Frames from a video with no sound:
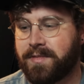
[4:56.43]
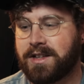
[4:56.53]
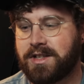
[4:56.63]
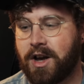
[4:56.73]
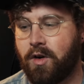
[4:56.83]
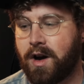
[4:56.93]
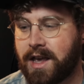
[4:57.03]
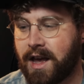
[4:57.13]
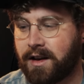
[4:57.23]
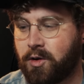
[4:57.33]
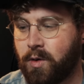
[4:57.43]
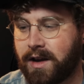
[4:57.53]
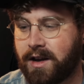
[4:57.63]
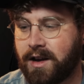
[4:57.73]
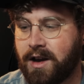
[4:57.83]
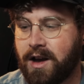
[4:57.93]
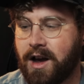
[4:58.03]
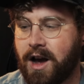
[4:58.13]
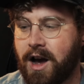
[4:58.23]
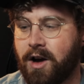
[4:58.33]
So again, quick
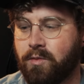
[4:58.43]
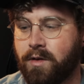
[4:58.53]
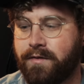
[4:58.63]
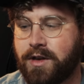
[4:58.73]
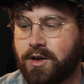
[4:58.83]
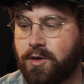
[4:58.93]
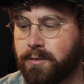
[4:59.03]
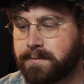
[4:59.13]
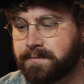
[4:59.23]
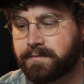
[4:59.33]
review.